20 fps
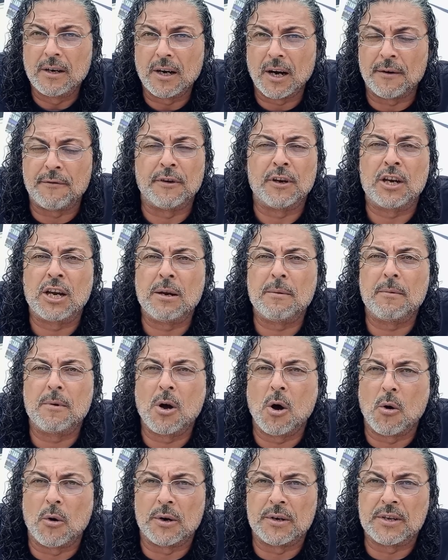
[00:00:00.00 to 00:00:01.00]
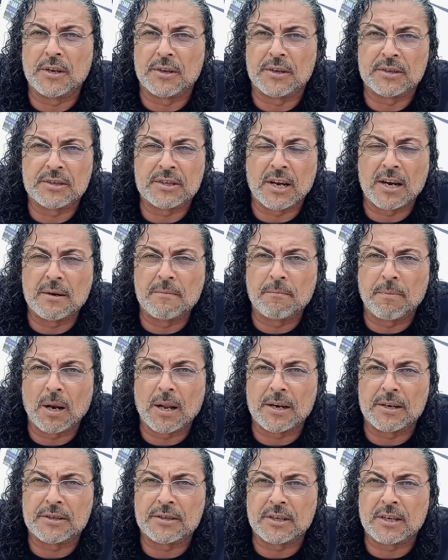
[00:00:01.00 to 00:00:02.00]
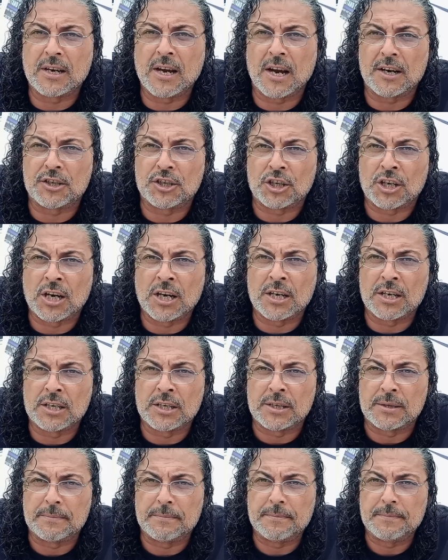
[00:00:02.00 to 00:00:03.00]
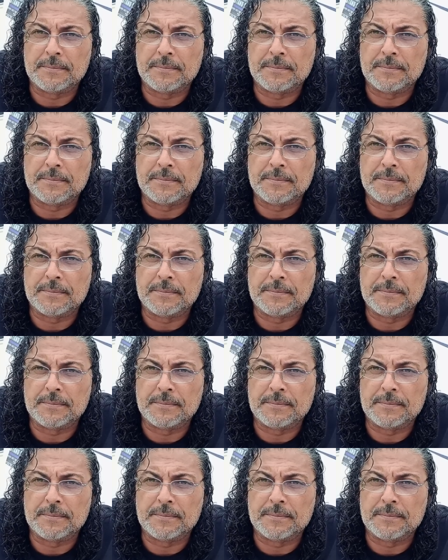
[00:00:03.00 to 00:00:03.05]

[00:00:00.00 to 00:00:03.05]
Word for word: if you keep going to the same place that got you cut up.